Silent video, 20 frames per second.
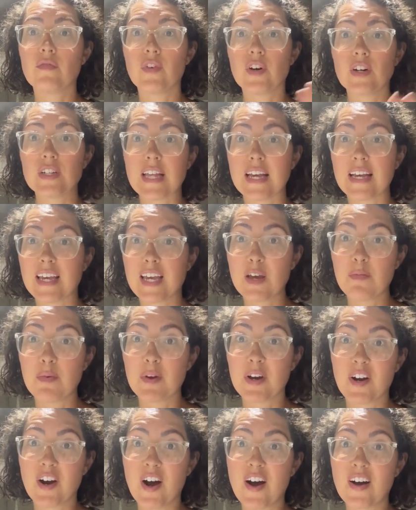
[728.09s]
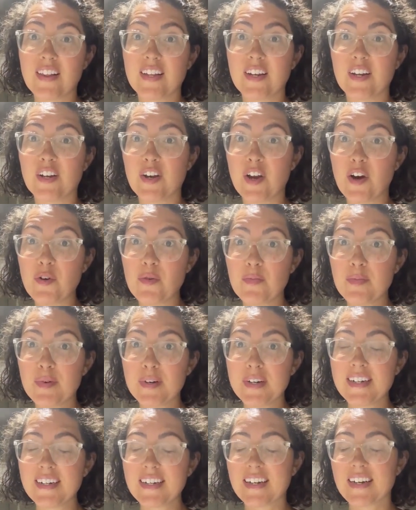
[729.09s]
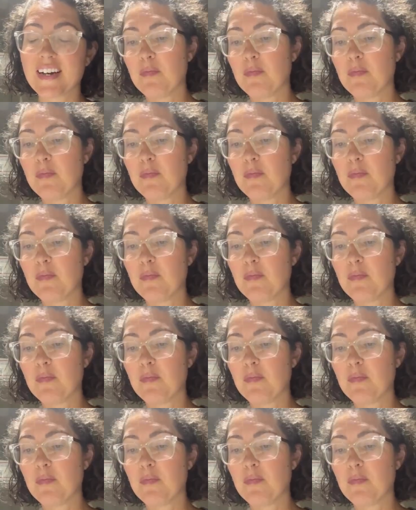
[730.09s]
versus like keeping it all in a notebook.